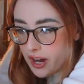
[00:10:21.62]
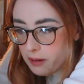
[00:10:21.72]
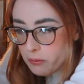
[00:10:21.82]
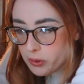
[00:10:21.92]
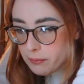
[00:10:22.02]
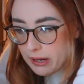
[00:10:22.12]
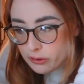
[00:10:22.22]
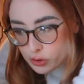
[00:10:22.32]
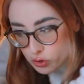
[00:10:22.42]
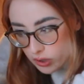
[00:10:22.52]
more about
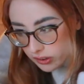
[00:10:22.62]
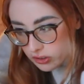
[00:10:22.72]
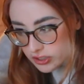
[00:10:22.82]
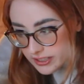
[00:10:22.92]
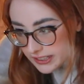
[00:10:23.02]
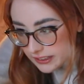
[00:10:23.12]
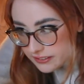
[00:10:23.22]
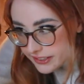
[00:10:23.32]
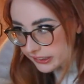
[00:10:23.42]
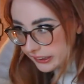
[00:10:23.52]
astrology
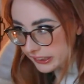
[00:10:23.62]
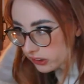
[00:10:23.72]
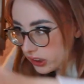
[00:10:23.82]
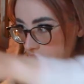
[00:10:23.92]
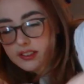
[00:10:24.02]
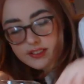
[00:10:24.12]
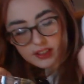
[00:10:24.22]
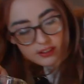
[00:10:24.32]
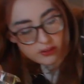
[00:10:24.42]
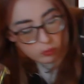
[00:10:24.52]
things later. Let's
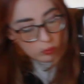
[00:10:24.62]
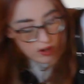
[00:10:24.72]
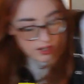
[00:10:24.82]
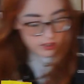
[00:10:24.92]
get this water